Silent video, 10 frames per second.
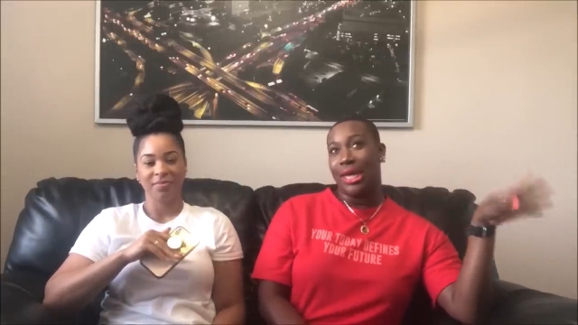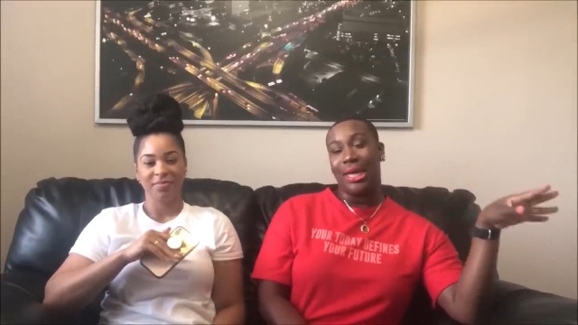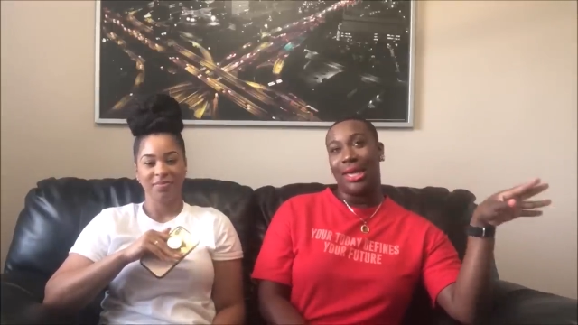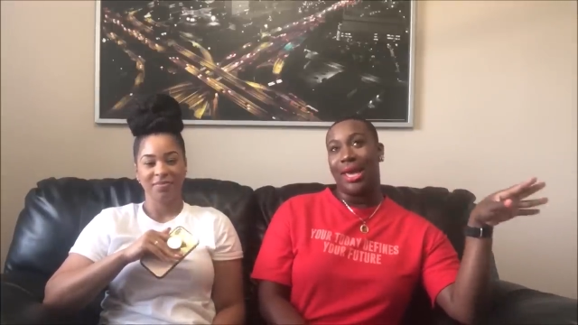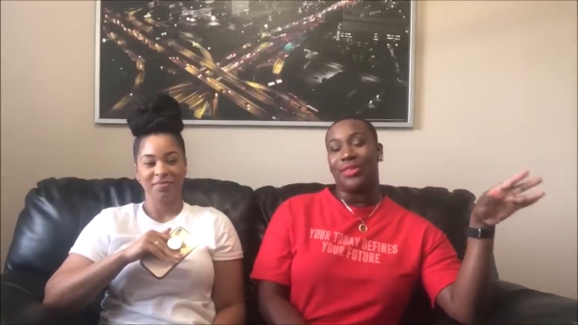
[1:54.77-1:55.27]

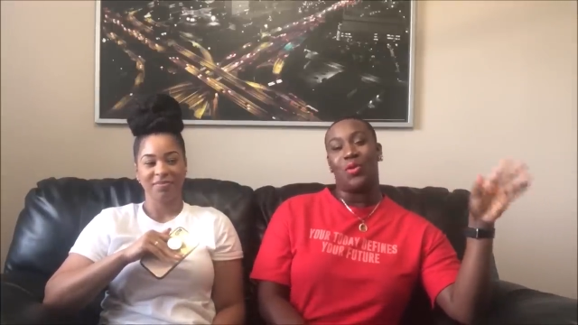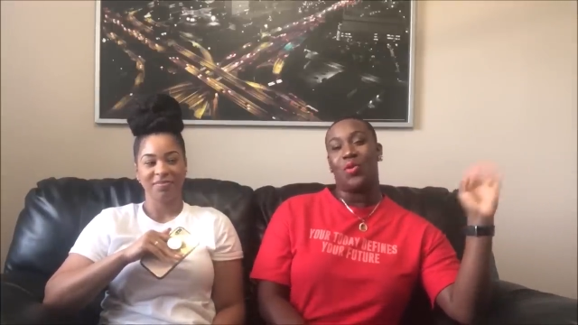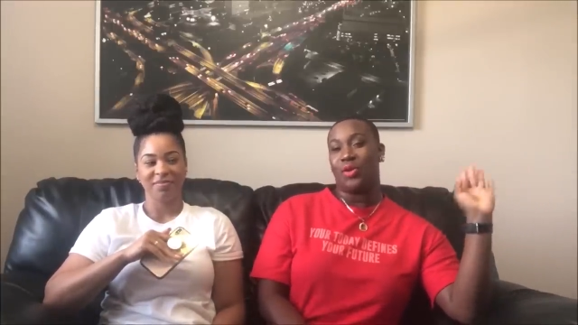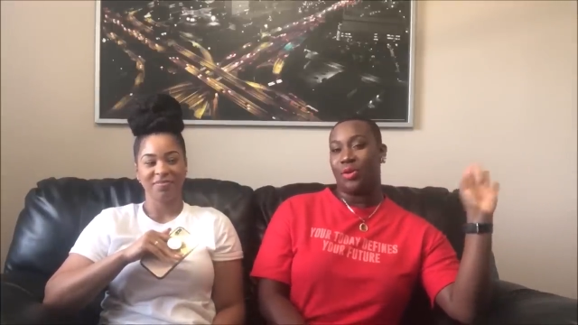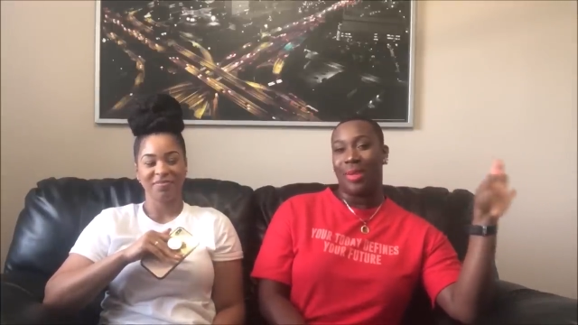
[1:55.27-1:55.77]
Speaker 1: Kiki out the
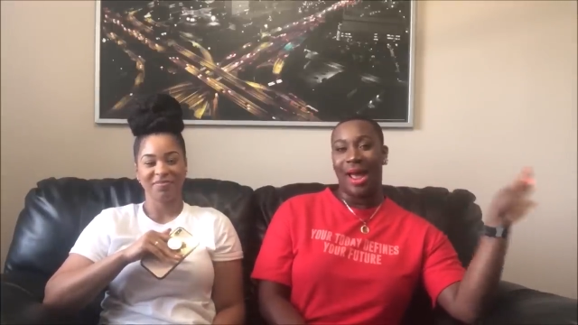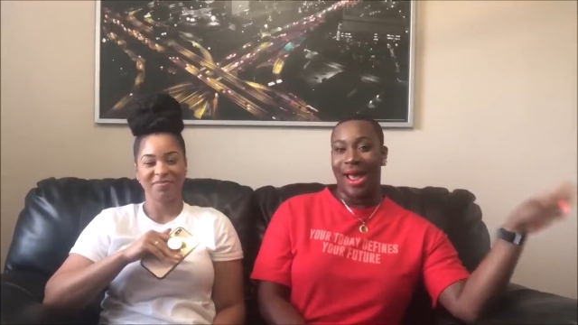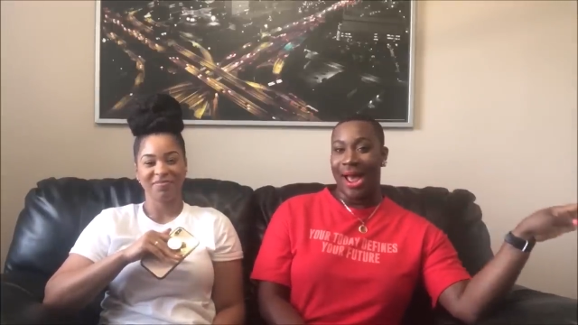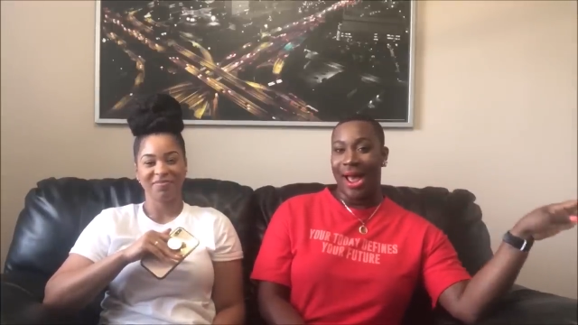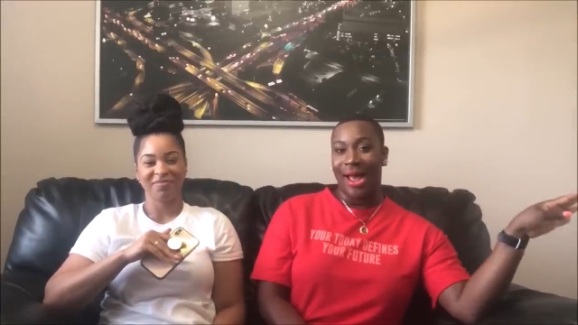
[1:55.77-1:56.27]
corner of
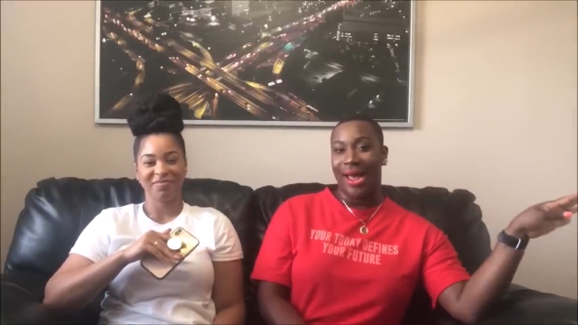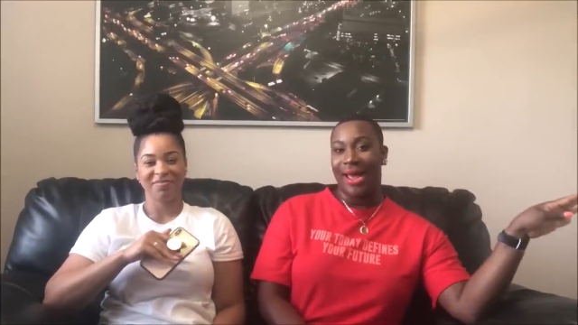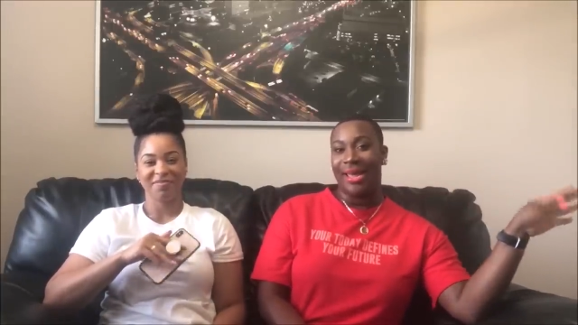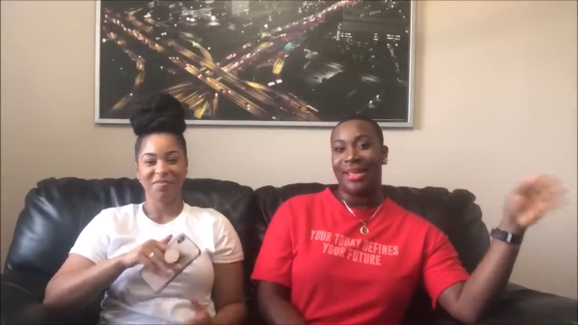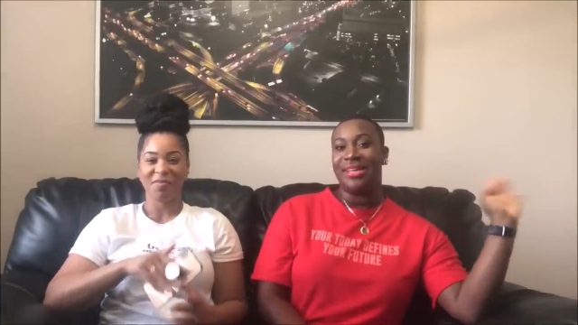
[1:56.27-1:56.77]
my
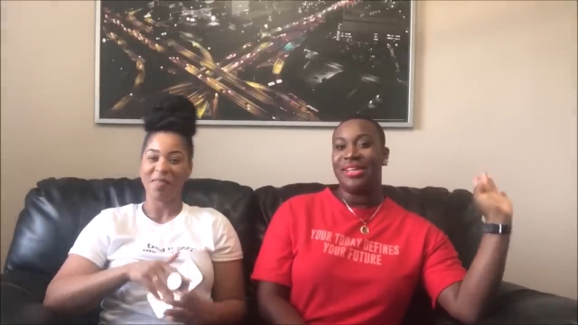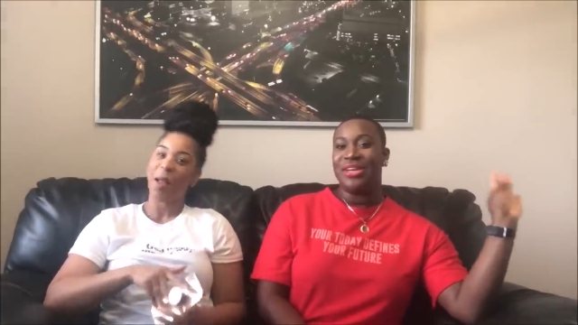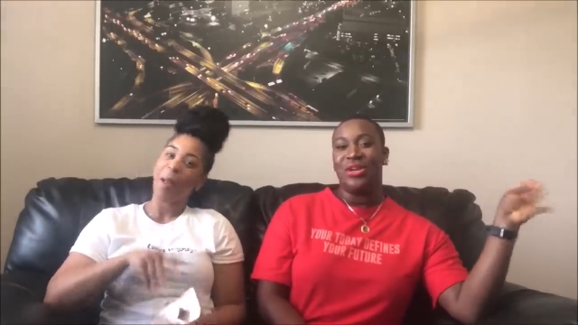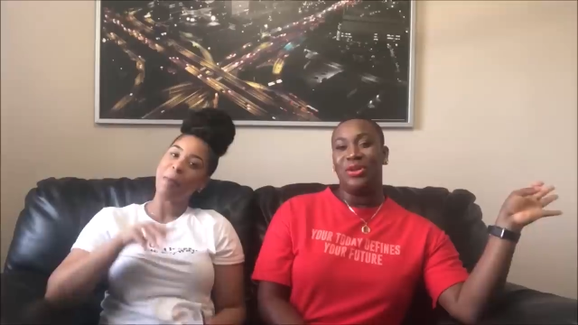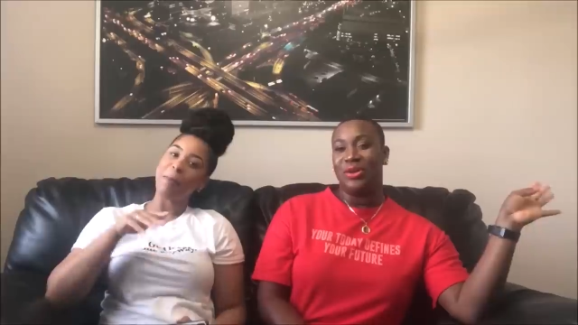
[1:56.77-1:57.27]
eye,
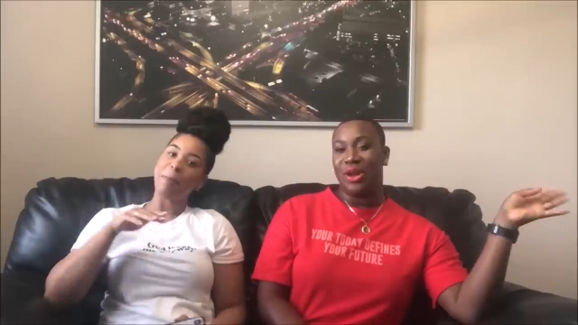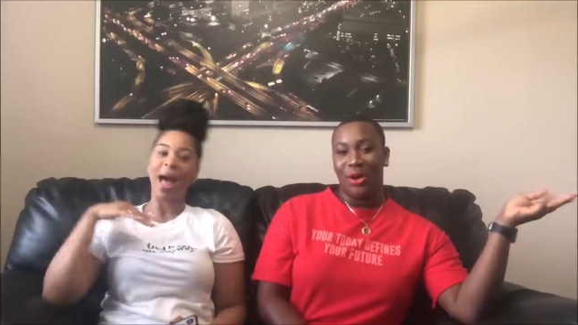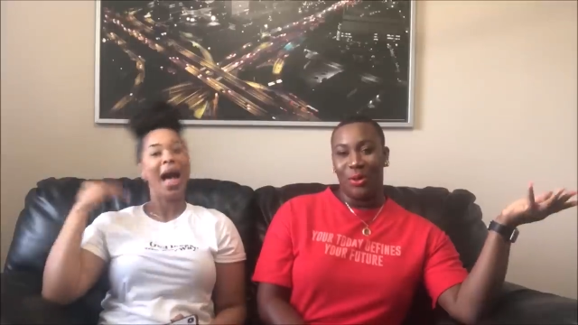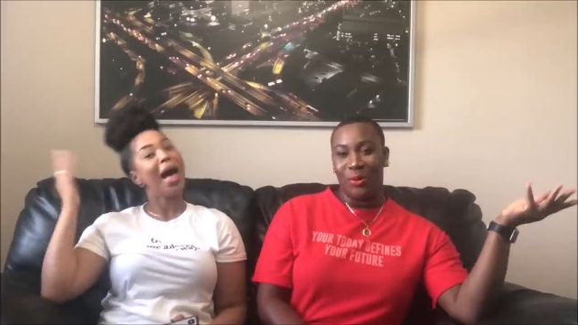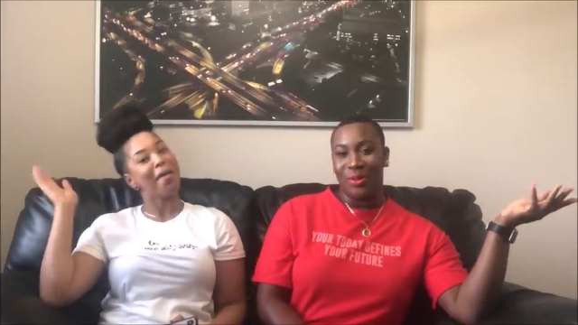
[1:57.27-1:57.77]
you know.